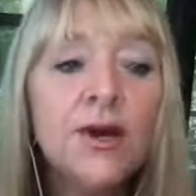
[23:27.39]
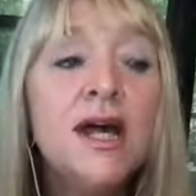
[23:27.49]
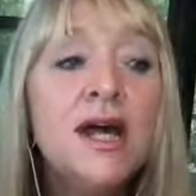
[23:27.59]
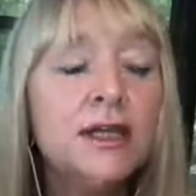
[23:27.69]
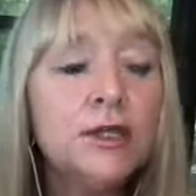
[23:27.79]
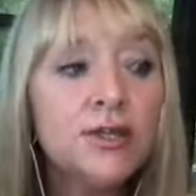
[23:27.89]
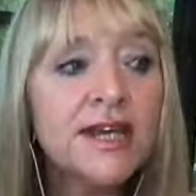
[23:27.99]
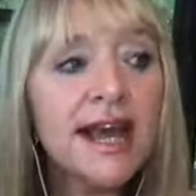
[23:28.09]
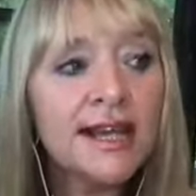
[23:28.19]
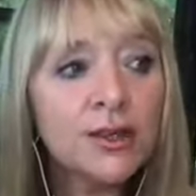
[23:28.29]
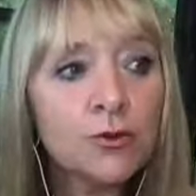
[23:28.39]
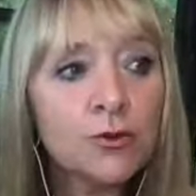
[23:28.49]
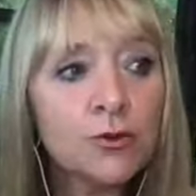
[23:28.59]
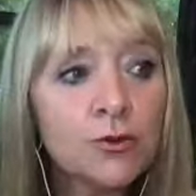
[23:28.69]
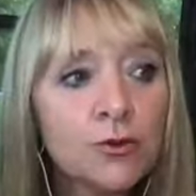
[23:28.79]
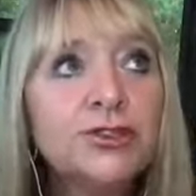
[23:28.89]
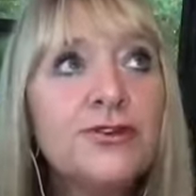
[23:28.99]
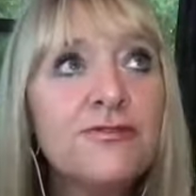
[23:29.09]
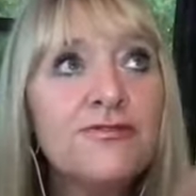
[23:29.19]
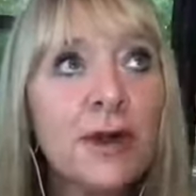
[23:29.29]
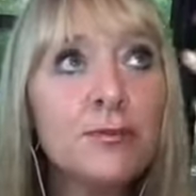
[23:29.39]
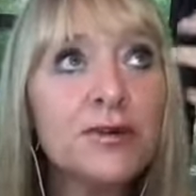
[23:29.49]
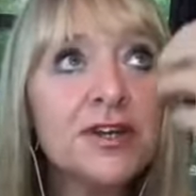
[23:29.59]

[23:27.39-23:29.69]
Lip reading: Looking at the real true fabric of